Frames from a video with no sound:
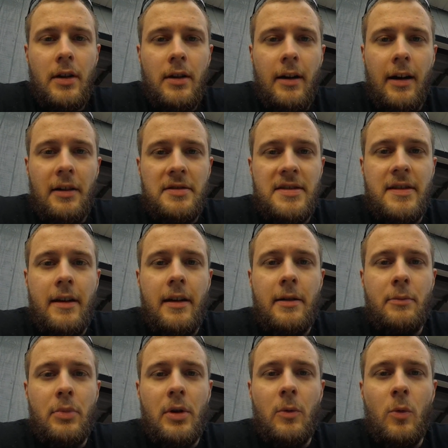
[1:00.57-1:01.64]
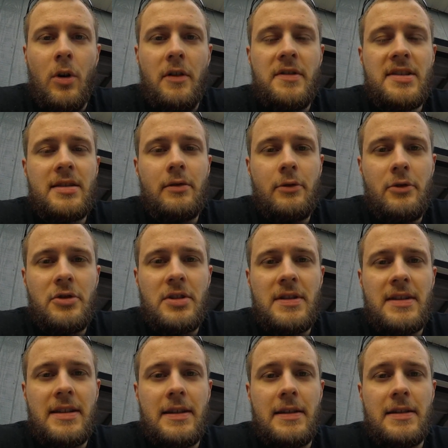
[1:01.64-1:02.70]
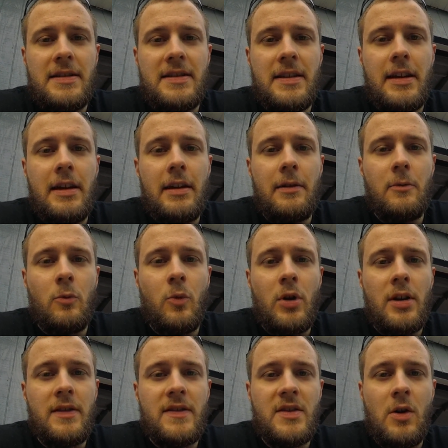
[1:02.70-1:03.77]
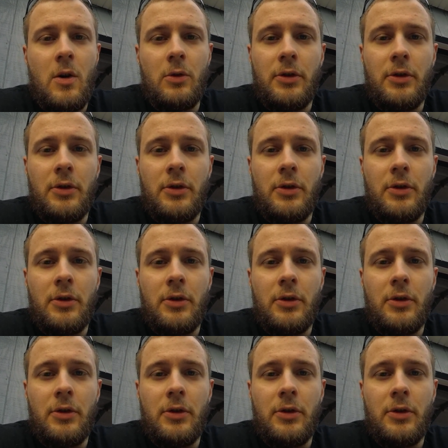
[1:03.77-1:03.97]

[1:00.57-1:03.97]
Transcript: I'll say, but one of the solutions is to get what's called a